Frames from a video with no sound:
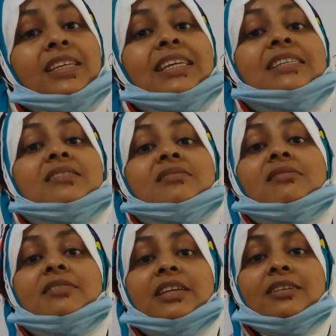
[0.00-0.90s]
He is
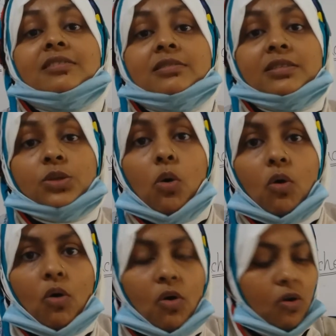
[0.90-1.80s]
30 years
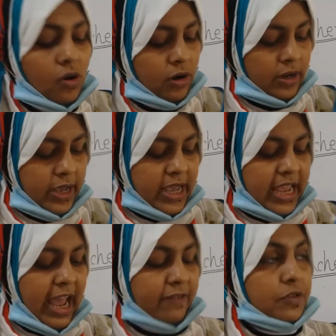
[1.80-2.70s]
old.
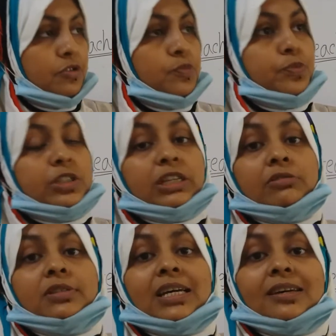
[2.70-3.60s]
You have to put
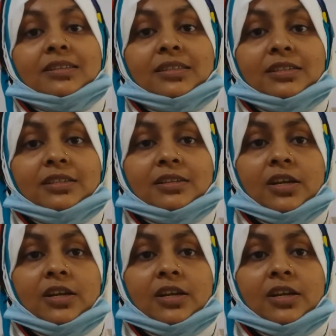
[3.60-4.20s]
down the answer.